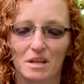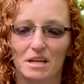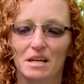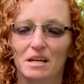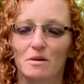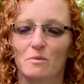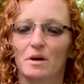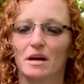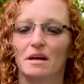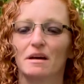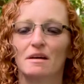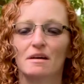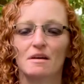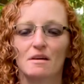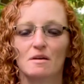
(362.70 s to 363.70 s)
anyway.
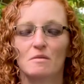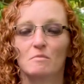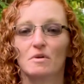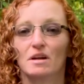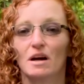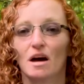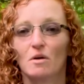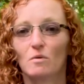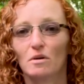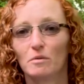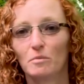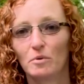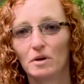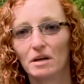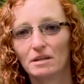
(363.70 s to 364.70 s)
But I want to
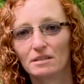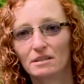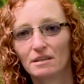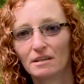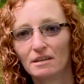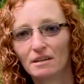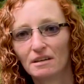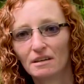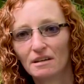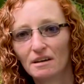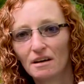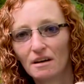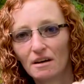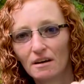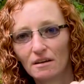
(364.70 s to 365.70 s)
put it
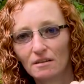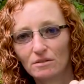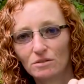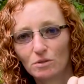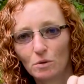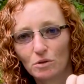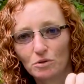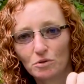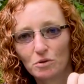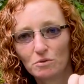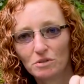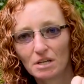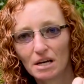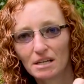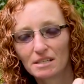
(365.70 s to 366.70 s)
to a true
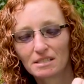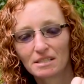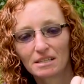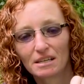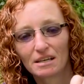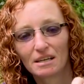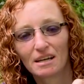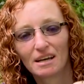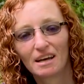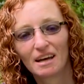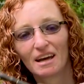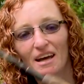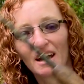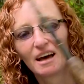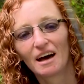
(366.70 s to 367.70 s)
test.
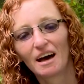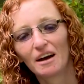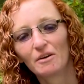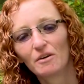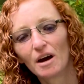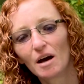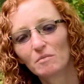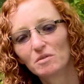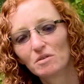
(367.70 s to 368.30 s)
I grabbed